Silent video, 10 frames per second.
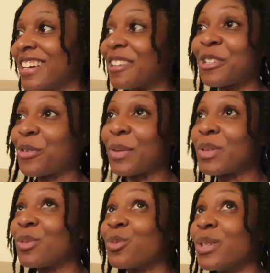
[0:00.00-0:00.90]
I don't know why
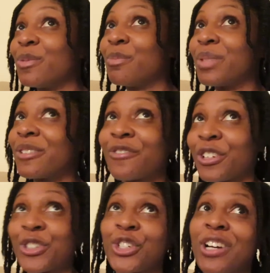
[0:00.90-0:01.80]
people be putting
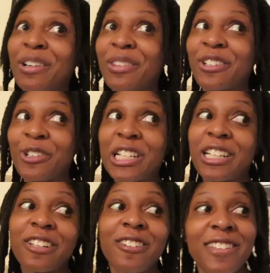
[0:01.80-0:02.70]
furniture out there.
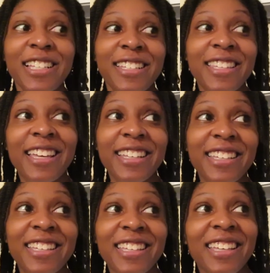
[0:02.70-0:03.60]
It clearly
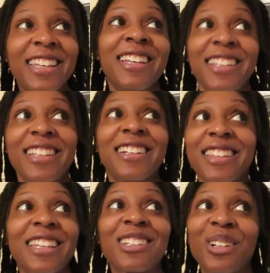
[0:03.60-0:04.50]
says
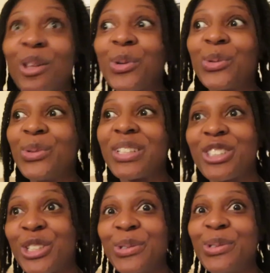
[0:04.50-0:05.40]
like clothes
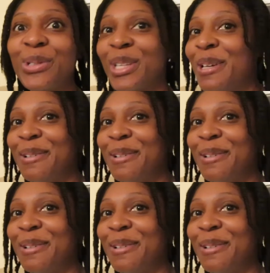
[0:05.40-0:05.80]
and shoes.